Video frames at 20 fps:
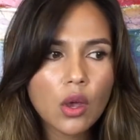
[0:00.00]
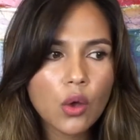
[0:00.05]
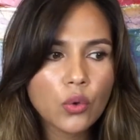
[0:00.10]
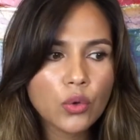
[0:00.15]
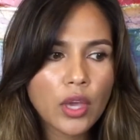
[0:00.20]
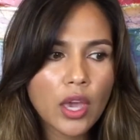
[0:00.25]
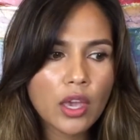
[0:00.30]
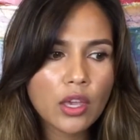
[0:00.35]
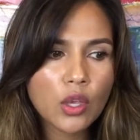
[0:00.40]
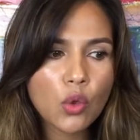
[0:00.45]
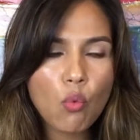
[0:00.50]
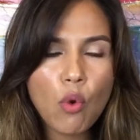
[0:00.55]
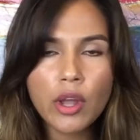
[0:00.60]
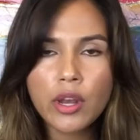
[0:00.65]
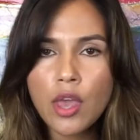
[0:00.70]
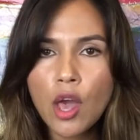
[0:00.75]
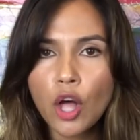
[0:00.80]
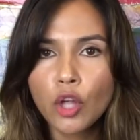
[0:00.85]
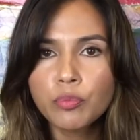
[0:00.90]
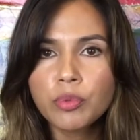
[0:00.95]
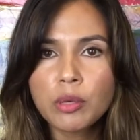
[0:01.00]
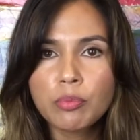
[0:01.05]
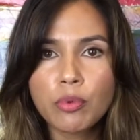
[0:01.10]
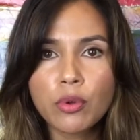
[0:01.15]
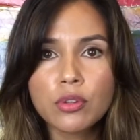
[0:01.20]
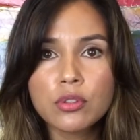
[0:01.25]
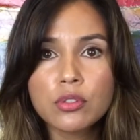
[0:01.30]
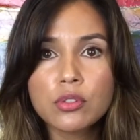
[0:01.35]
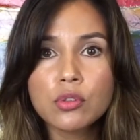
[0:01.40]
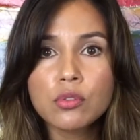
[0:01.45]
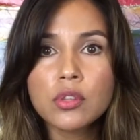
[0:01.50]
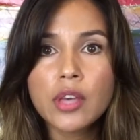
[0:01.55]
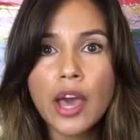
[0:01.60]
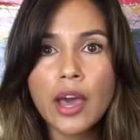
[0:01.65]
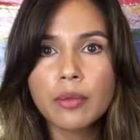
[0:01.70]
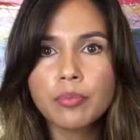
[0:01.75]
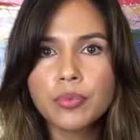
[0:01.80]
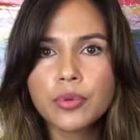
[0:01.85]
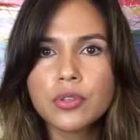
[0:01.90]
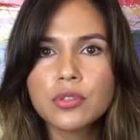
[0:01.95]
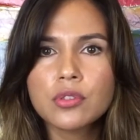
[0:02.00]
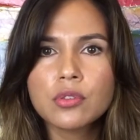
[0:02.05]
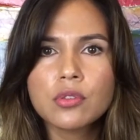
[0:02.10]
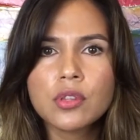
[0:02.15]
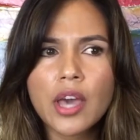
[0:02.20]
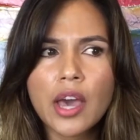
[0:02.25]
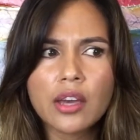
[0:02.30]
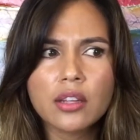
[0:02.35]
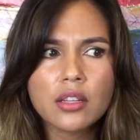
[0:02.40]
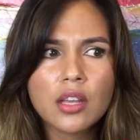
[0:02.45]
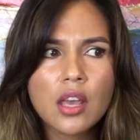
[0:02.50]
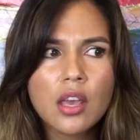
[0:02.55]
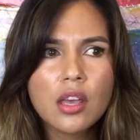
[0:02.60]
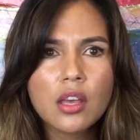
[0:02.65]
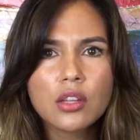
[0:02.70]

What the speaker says: Okay, you want to help people, do that, pursue that.